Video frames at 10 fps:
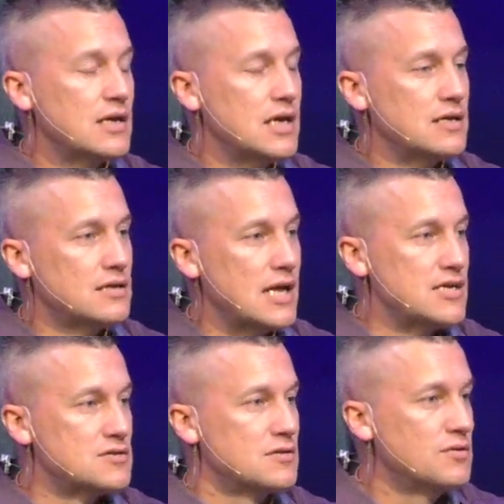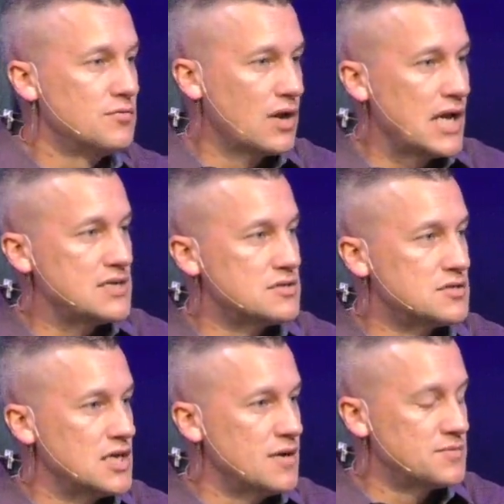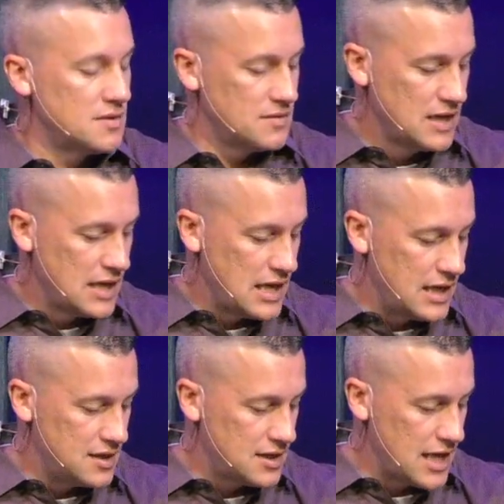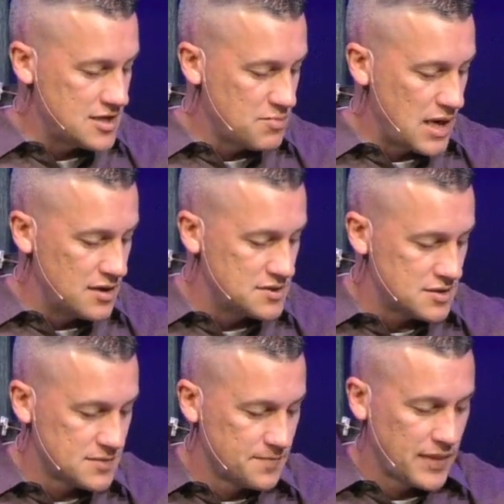in today's relationships and in today's marriages.